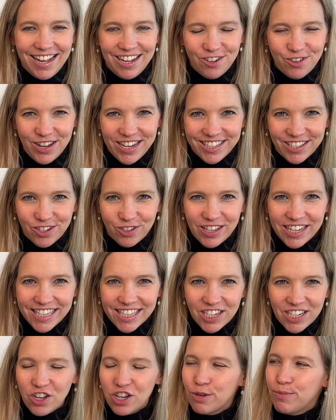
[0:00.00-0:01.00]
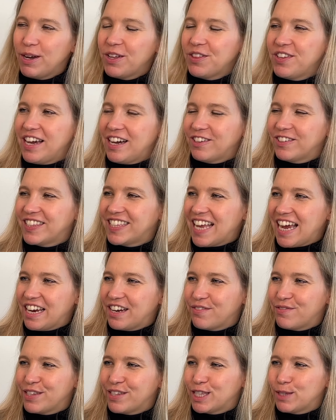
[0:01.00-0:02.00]
Okay, so let's talk about the outside
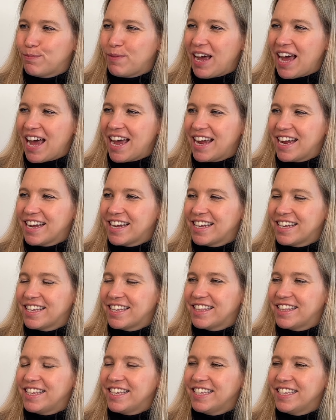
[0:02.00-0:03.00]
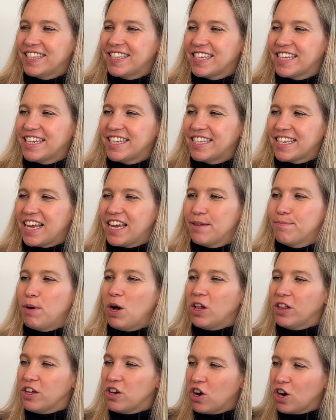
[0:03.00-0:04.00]
of this bag. This is a
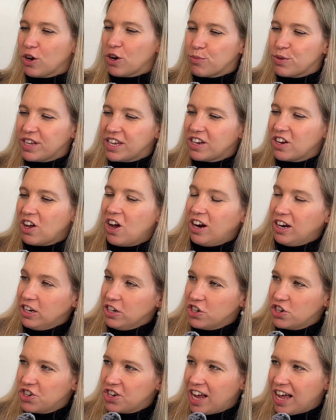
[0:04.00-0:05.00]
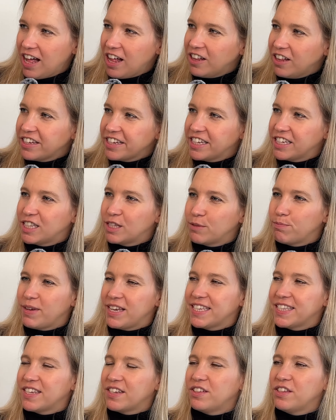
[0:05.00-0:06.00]
polycarbonate hard shell. It's
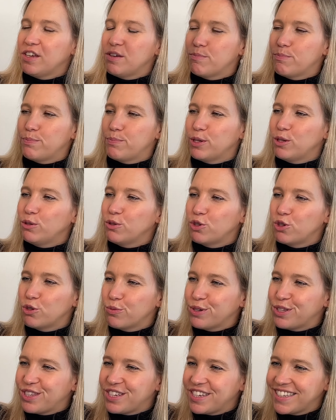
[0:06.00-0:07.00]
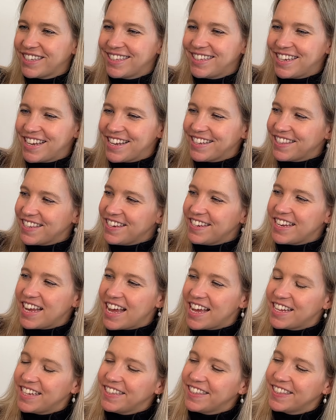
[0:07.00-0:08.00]
basically built to resist dings and
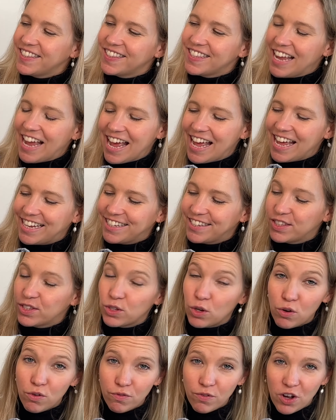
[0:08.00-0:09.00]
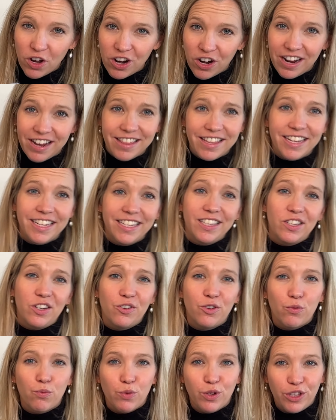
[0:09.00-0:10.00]
dents, and so far I think it's done
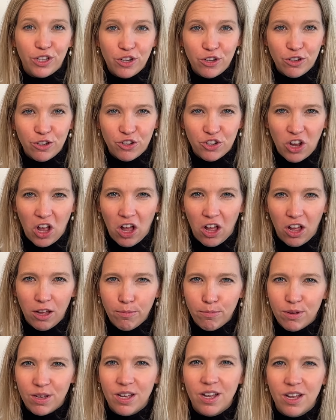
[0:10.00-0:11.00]
a really good job.